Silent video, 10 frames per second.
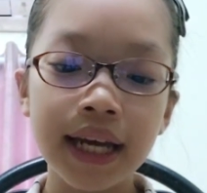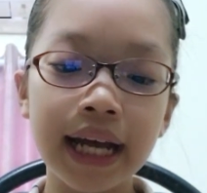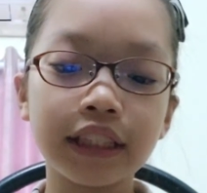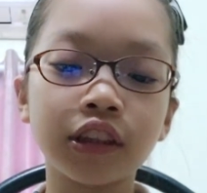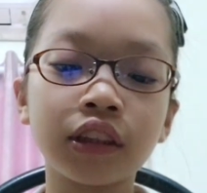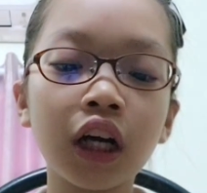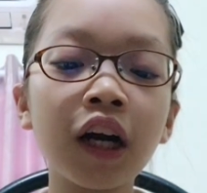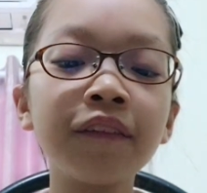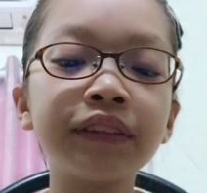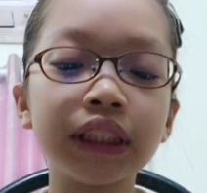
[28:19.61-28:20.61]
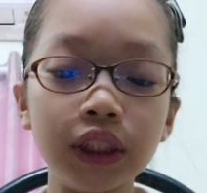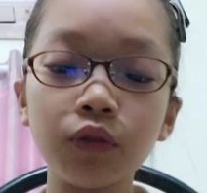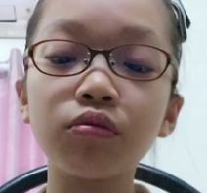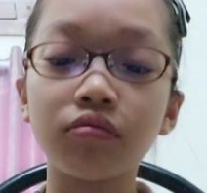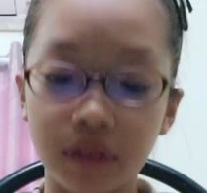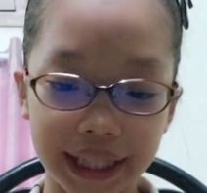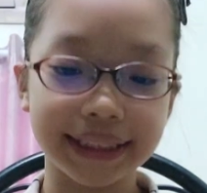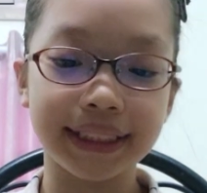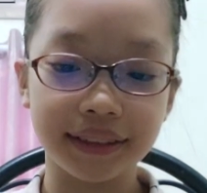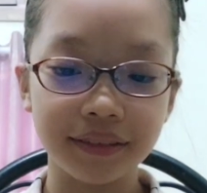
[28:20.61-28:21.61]
It serves you
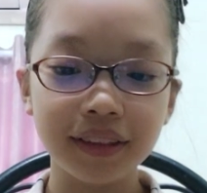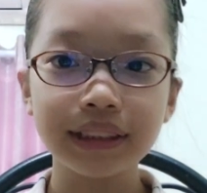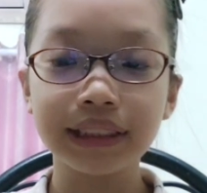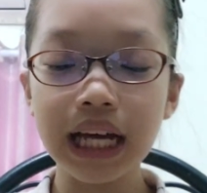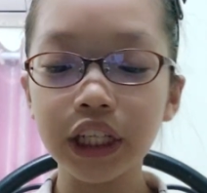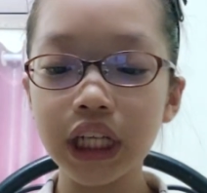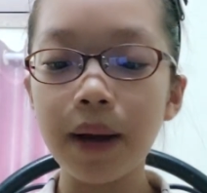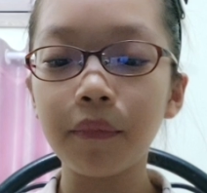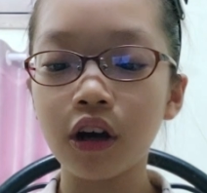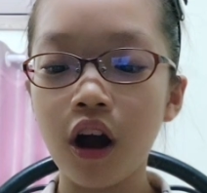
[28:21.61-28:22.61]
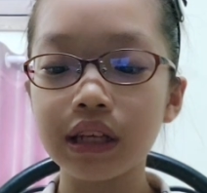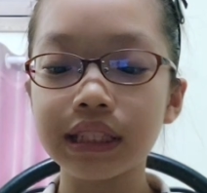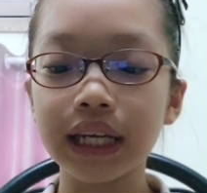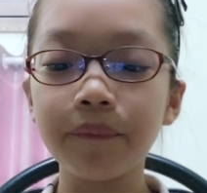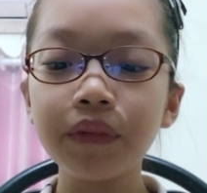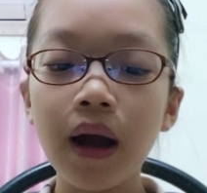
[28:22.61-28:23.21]
right, said Jem crossly.